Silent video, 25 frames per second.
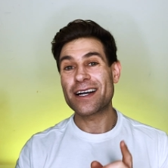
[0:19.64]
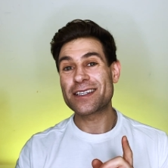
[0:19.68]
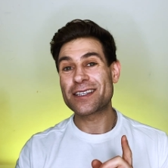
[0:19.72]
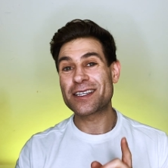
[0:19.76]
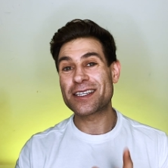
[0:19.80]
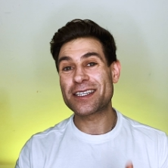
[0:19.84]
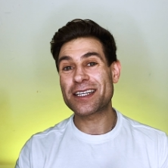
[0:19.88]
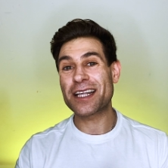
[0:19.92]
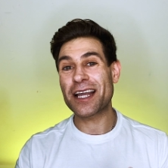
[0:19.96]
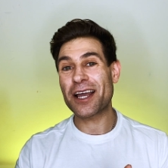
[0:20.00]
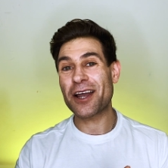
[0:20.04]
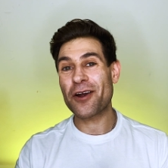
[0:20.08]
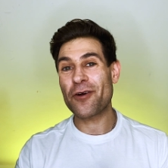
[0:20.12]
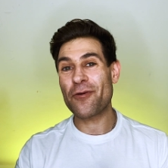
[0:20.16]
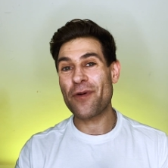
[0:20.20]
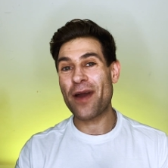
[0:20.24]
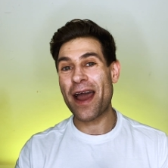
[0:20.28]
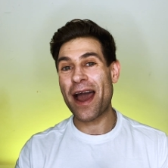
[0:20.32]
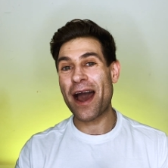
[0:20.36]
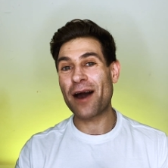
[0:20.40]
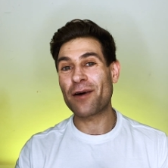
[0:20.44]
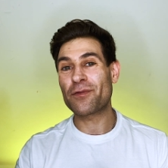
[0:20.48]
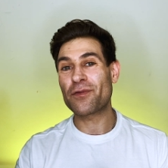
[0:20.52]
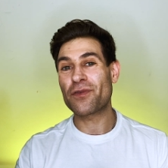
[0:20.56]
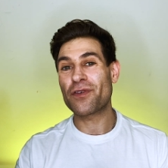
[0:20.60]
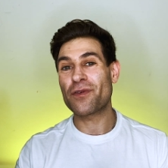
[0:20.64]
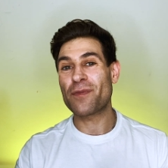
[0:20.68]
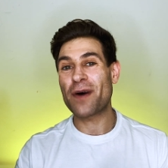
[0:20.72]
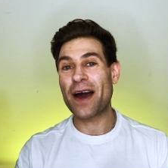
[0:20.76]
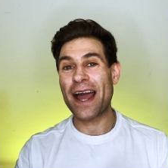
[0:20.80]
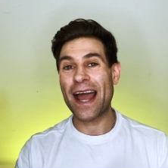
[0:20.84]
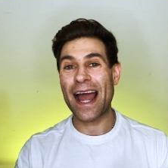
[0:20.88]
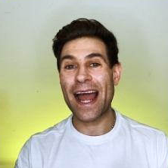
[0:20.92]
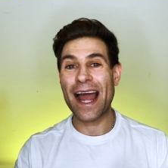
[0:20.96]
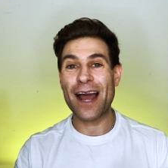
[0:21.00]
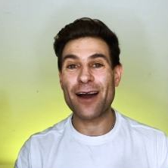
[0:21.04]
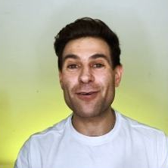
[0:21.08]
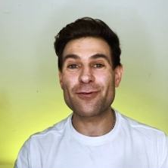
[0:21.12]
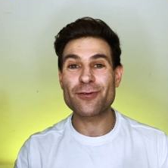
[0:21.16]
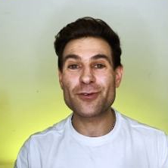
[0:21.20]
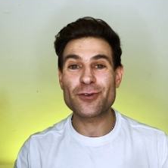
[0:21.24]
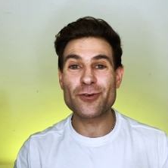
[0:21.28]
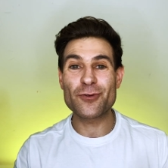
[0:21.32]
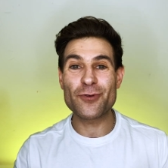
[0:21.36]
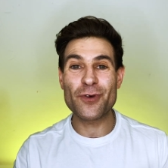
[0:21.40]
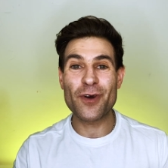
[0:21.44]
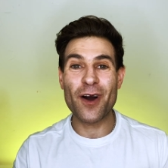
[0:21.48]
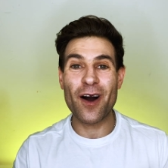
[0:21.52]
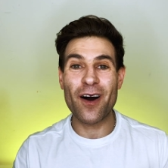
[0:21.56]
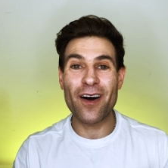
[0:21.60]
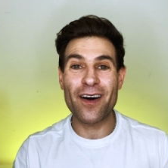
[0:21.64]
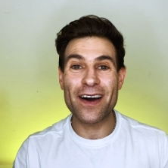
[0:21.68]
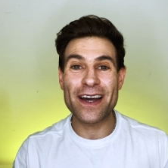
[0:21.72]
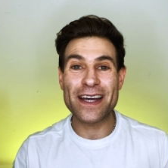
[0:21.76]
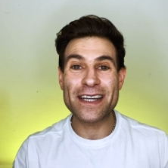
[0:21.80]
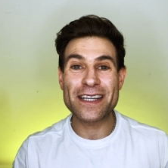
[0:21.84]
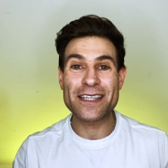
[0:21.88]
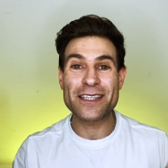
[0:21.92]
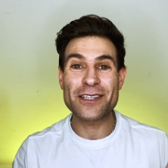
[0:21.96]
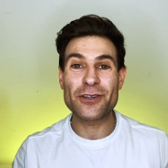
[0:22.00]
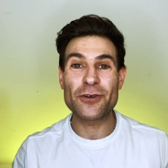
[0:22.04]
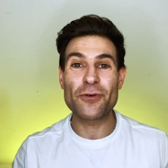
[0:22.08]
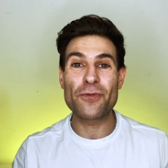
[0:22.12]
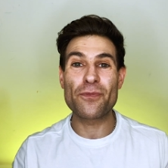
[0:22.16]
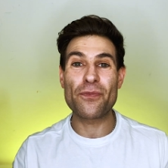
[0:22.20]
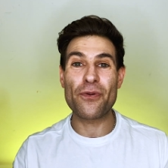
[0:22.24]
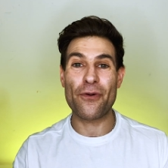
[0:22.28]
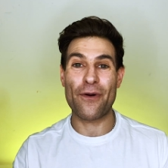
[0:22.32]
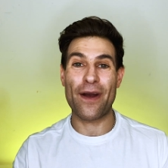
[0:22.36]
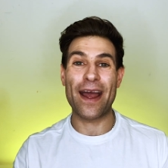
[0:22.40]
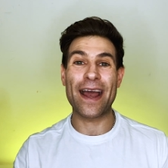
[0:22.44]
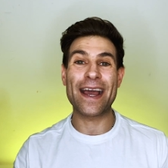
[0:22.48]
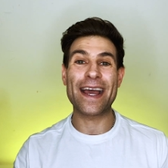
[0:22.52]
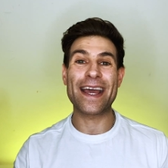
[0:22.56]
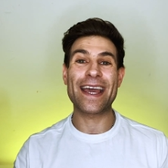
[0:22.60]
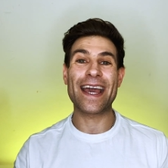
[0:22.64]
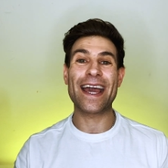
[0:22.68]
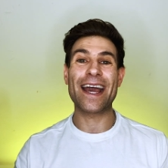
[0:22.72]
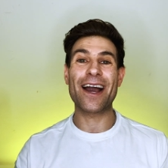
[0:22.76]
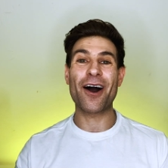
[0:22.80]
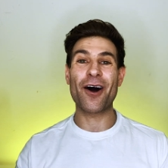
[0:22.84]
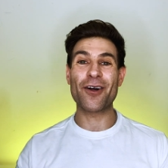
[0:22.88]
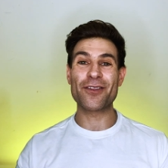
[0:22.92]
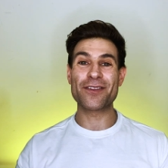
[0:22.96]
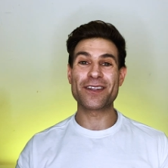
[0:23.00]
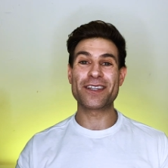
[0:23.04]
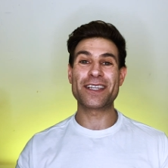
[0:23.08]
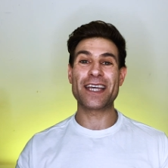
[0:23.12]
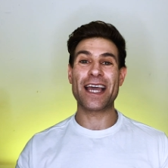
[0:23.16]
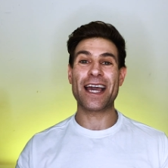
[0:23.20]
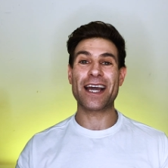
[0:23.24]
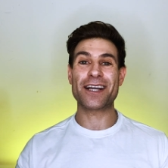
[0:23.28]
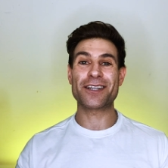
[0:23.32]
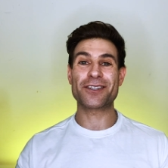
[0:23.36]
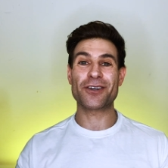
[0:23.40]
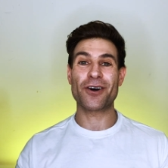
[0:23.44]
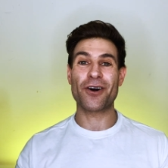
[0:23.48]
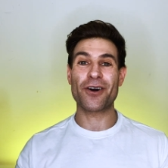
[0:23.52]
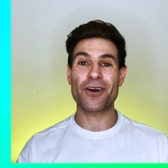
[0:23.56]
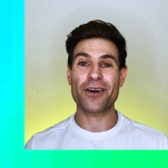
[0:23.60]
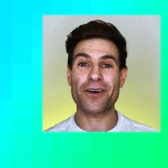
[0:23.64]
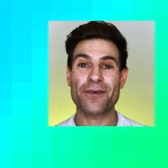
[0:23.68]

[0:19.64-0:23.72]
And stick around for my how-to guide to pranking on TikTok.